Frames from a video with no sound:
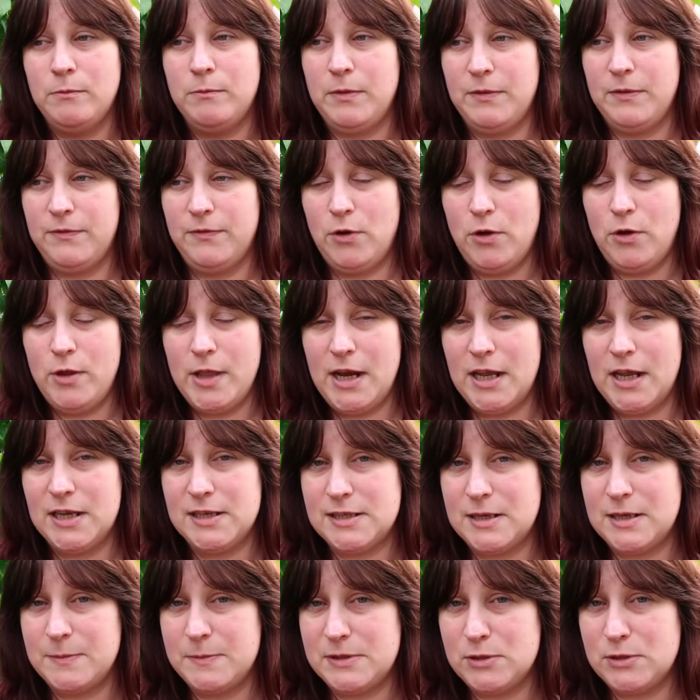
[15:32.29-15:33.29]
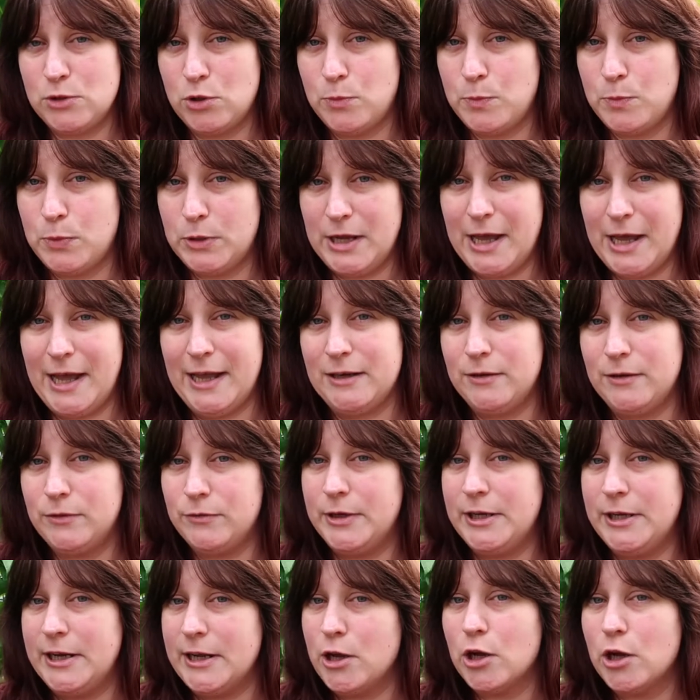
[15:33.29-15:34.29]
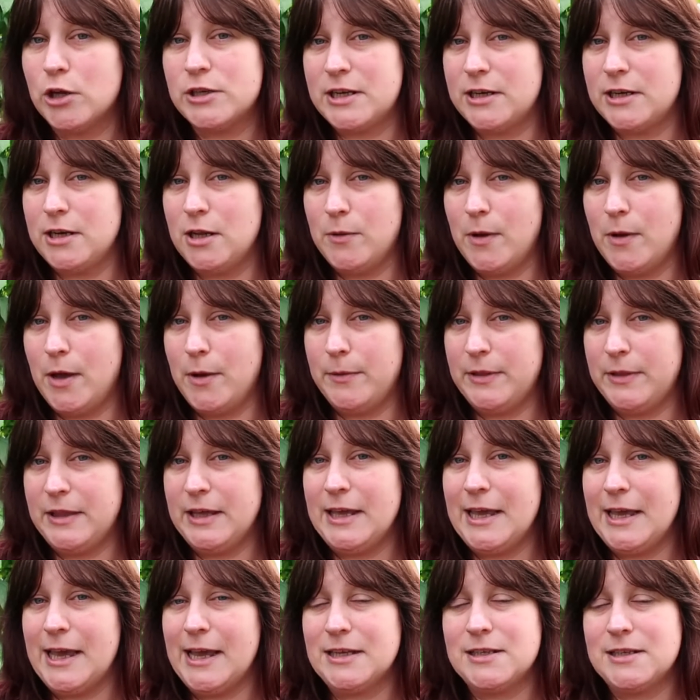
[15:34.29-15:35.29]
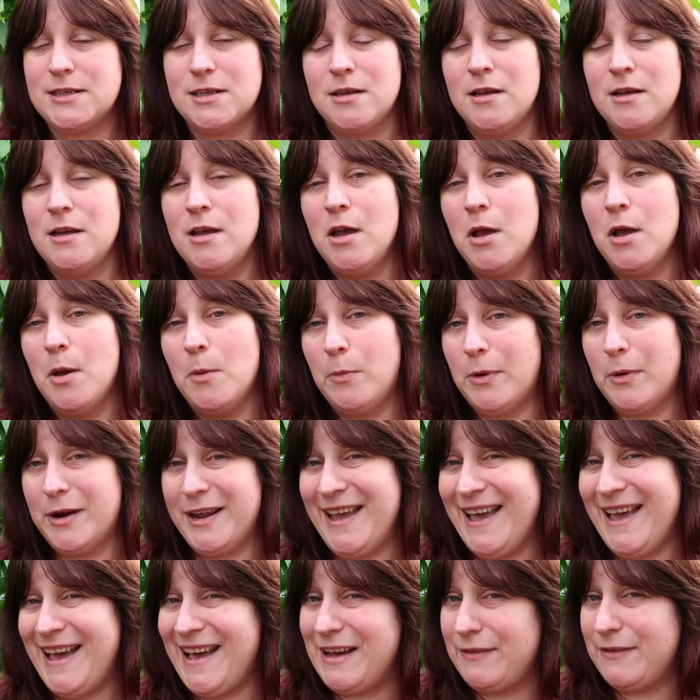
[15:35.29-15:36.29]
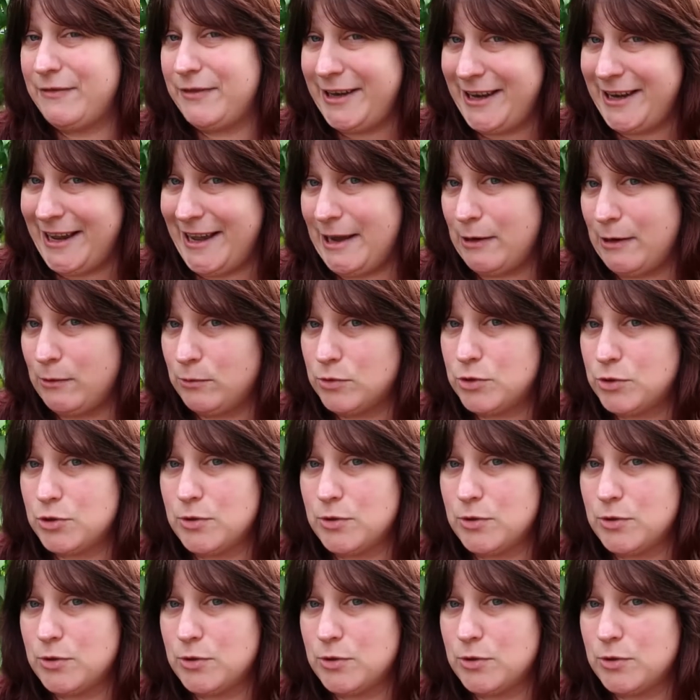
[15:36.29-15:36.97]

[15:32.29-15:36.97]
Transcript: before the last episode but hadn't really got anywhere with it yet, but I have now.